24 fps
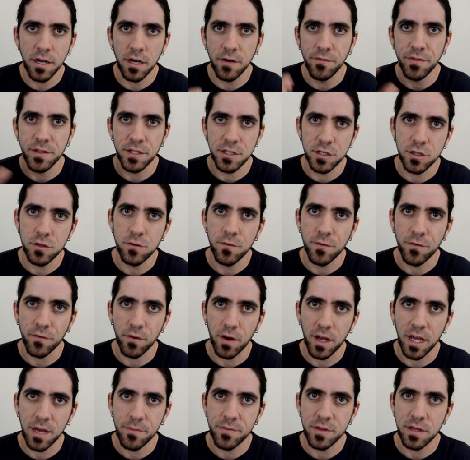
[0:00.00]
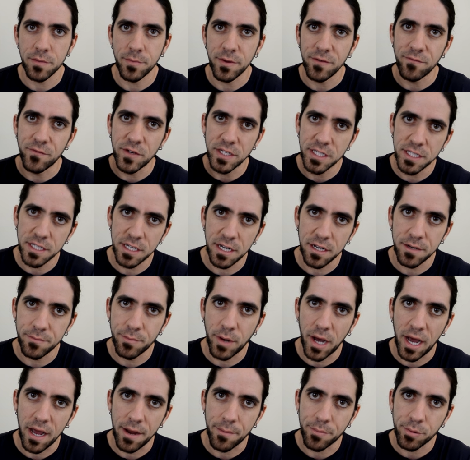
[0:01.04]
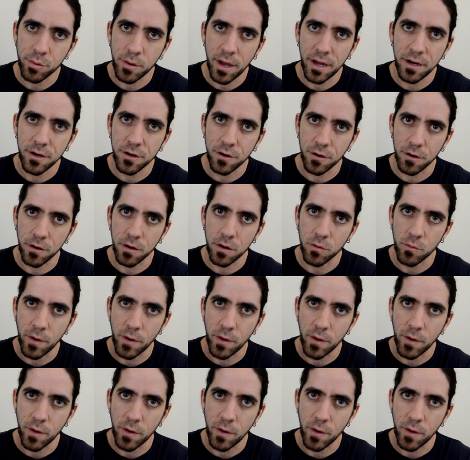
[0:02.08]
of the two frames to be visited by a predator